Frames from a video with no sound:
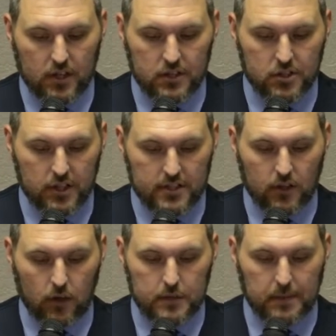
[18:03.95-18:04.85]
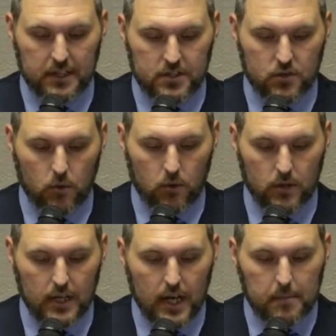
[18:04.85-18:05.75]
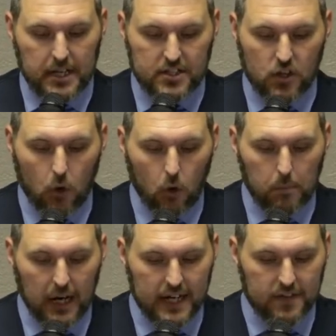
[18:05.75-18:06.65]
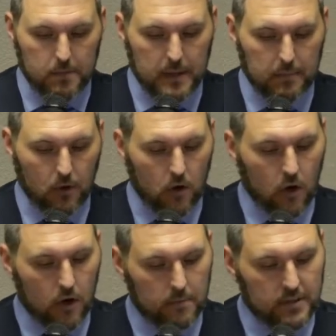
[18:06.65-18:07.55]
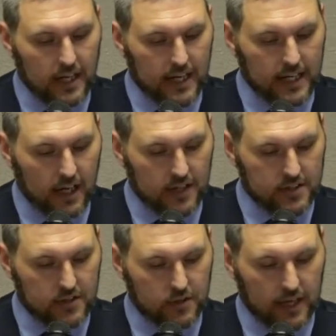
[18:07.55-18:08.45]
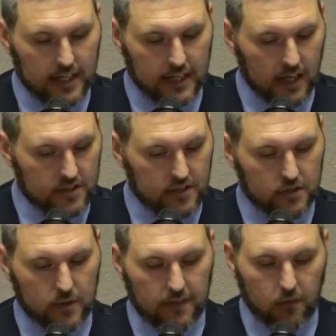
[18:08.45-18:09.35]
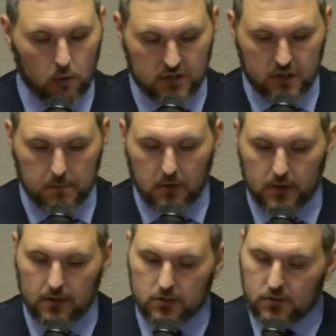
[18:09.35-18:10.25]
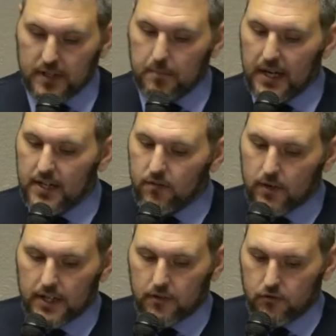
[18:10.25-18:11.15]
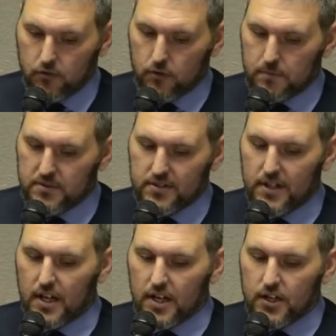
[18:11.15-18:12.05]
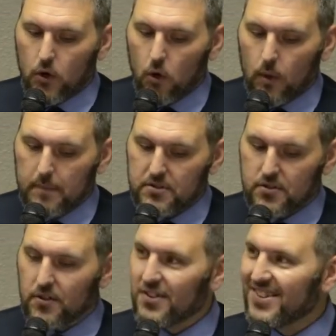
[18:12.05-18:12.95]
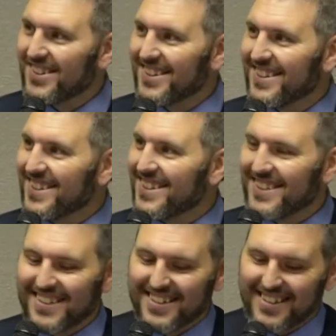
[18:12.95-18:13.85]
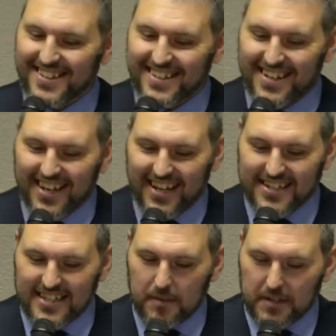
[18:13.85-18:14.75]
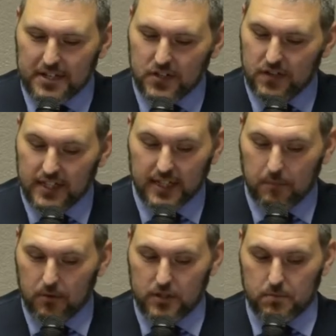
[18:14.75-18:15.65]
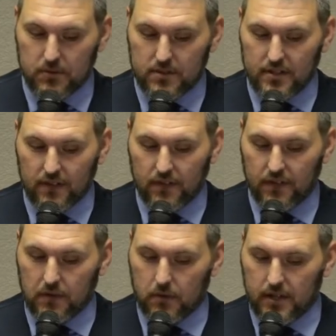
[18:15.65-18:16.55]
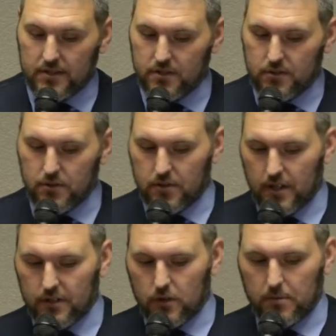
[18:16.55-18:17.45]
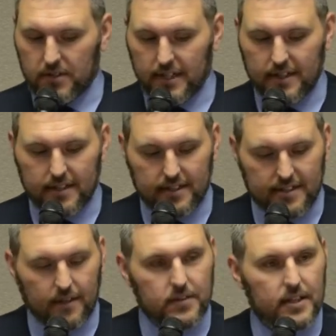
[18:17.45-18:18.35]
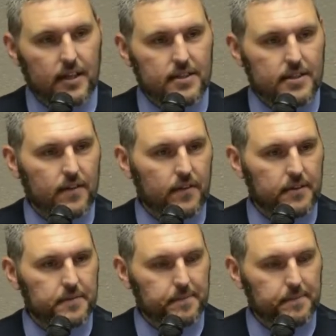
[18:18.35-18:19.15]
unjust laws by the sword, because the whole body of the people are armed and, constitute, and constitute a force superior to any band of regular troops. Noah Webster. An examination of the leading principles of the federal Constitution, October 10th, 1787.